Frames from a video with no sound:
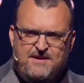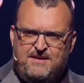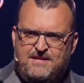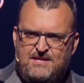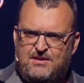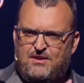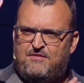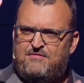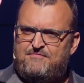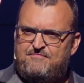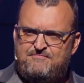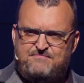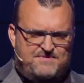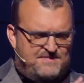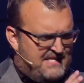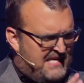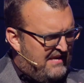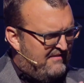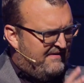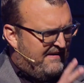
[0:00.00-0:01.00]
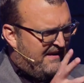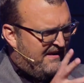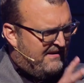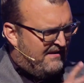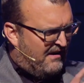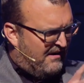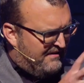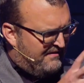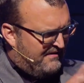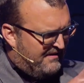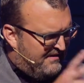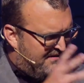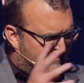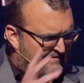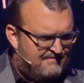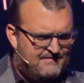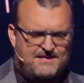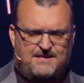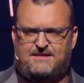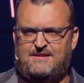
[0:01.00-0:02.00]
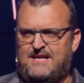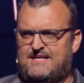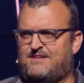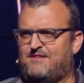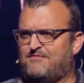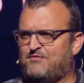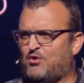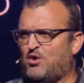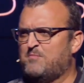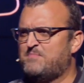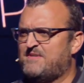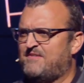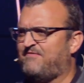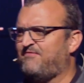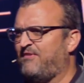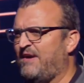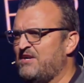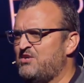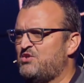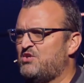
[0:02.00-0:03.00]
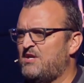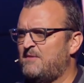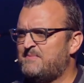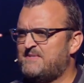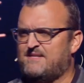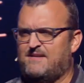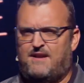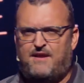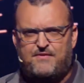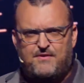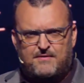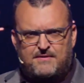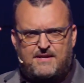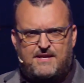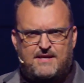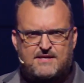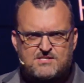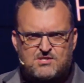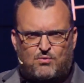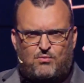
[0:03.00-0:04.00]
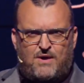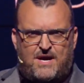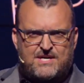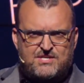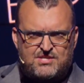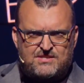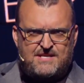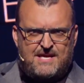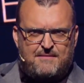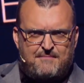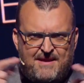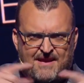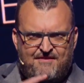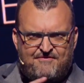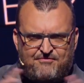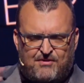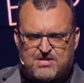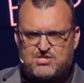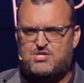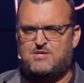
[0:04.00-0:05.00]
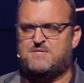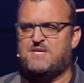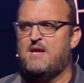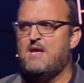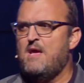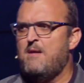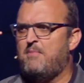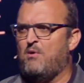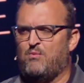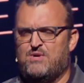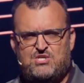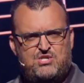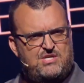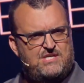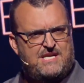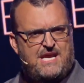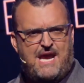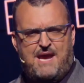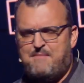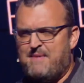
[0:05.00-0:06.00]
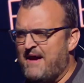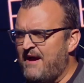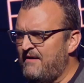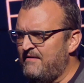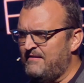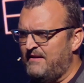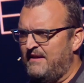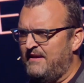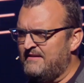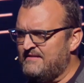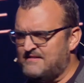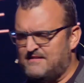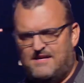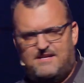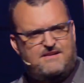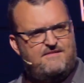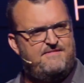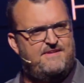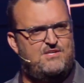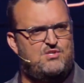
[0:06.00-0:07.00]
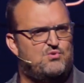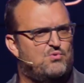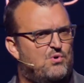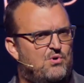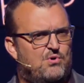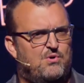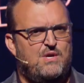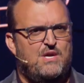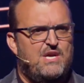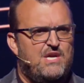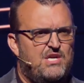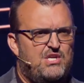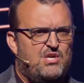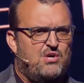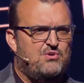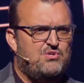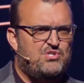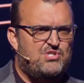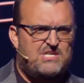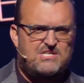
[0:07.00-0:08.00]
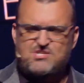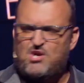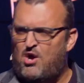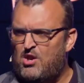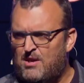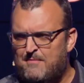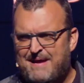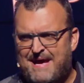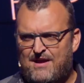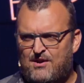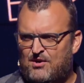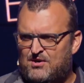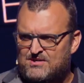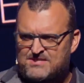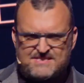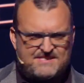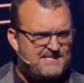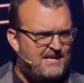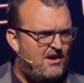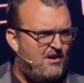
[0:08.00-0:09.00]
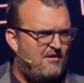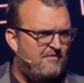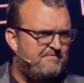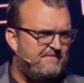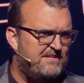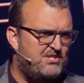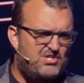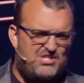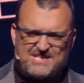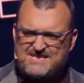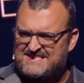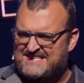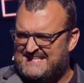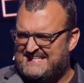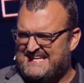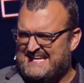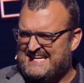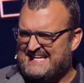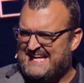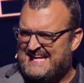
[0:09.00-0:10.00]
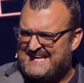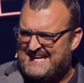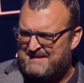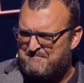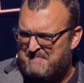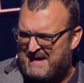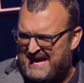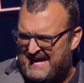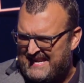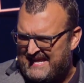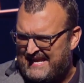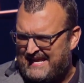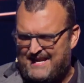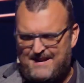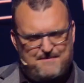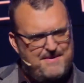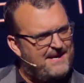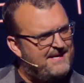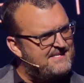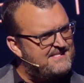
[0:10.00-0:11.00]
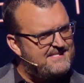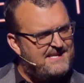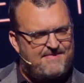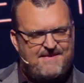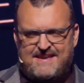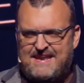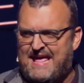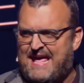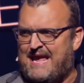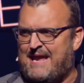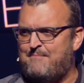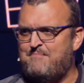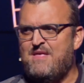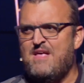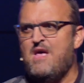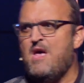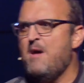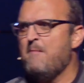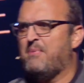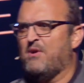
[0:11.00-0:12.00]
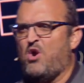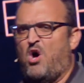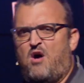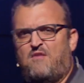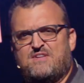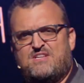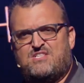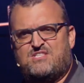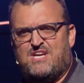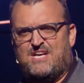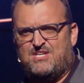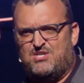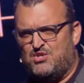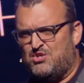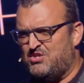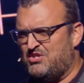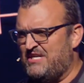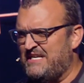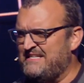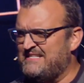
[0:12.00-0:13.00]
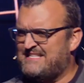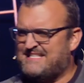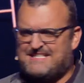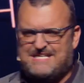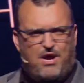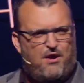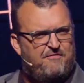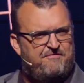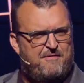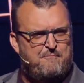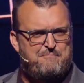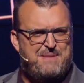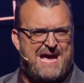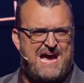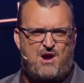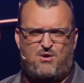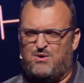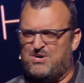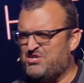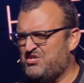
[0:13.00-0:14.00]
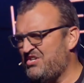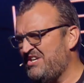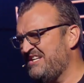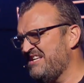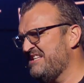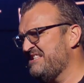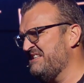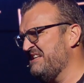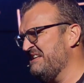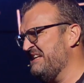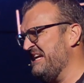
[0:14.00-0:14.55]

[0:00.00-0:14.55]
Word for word: you know, TV on, in collective groups of friendships, and other kids are watching them have friendships. But when she came out as an individual, you know, she's all about herself and she doesn't need anybody. And I'm not going to say the name, but all of a sudden she's self empowered. She doesn't